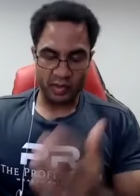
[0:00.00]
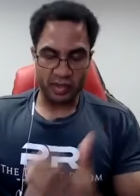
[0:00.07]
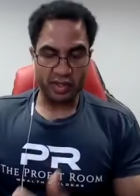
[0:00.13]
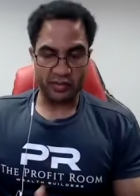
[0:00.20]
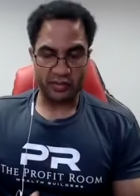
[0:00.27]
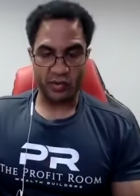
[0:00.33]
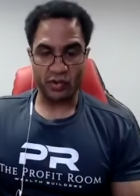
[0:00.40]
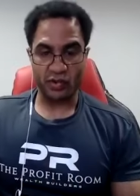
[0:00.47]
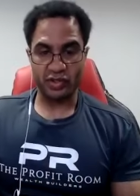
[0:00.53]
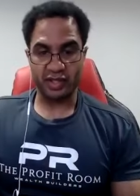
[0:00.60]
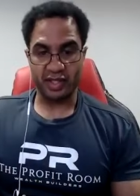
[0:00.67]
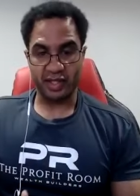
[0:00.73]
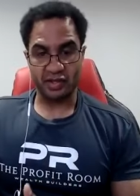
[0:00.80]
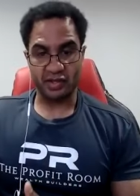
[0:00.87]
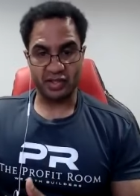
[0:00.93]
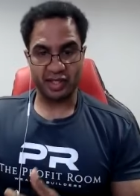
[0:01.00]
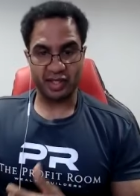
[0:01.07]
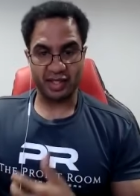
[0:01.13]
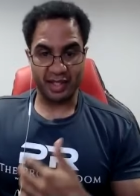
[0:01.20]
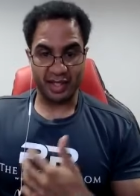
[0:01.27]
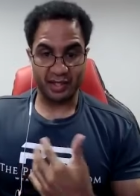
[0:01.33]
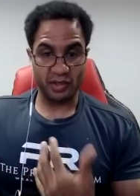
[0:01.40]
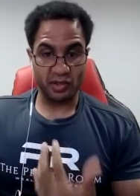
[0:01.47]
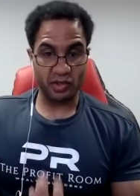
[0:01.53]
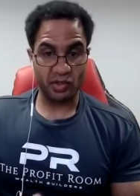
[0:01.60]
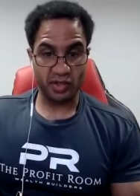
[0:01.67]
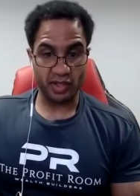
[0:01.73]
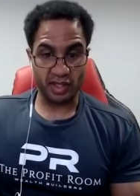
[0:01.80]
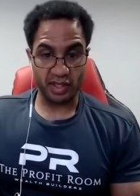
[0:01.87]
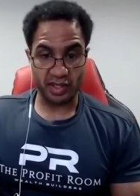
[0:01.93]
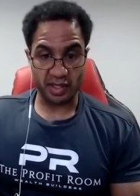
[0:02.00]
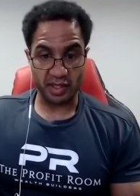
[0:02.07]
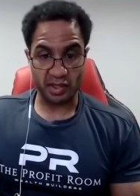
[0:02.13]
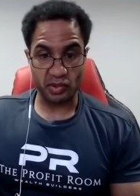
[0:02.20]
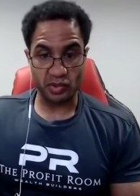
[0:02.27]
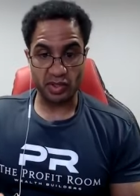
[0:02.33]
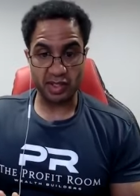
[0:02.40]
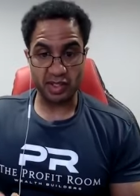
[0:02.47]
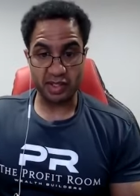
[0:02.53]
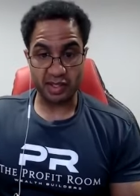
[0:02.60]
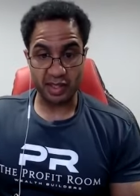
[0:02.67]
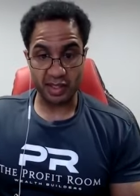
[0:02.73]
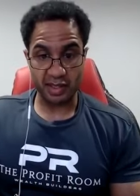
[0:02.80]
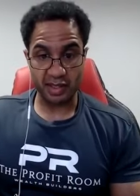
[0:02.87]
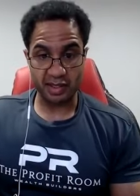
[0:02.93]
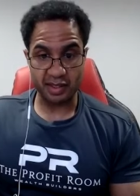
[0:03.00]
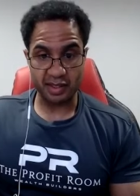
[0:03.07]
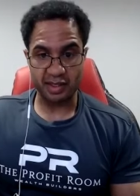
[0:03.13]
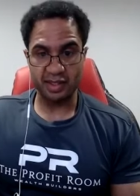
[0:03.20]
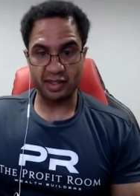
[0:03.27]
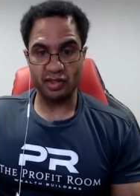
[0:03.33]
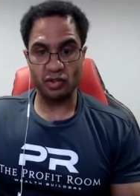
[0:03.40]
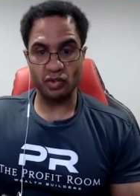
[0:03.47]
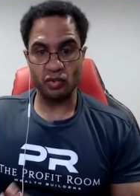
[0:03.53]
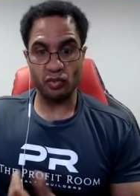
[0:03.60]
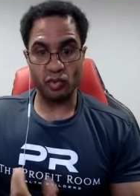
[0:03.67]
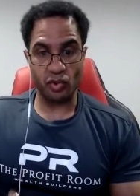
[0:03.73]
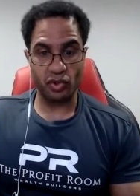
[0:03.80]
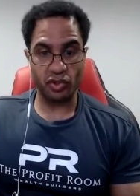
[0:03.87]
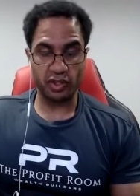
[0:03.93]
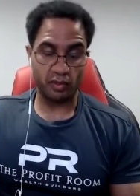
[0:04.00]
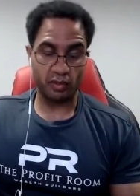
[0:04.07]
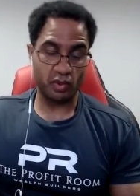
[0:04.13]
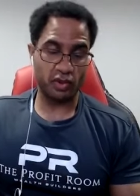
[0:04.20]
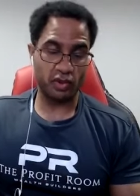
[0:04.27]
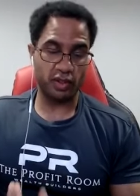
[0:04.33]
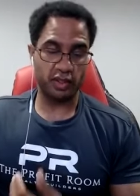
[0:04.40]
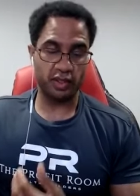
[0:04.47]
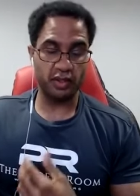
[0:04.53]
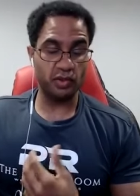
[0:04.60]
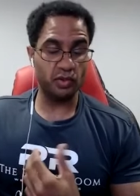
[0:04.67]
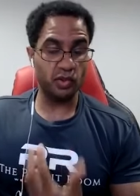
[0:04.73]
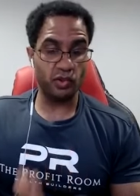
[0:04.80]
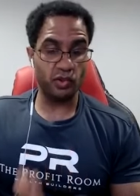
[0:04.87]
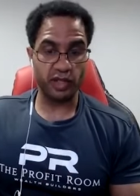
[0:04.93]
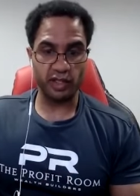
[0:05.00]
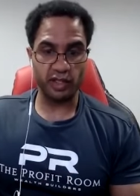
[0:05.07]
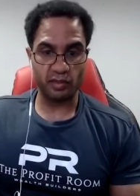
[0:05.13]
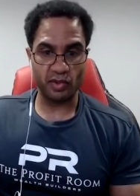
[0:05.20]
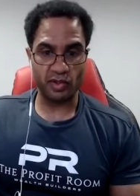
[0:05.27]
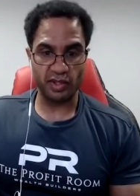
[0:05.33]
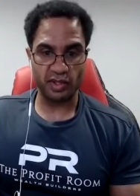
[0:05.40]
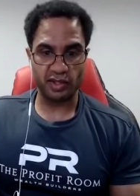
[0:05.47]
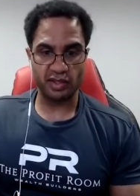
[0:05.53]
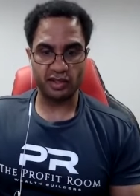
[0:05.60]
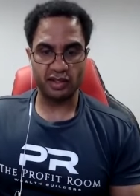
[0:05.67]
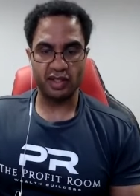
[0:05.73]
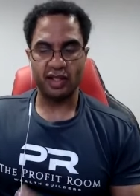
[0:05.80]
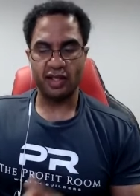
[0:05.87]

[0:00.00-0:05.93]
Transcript: We look forward, like you said, I know you're going to continue to study and do more and more and do great in the market.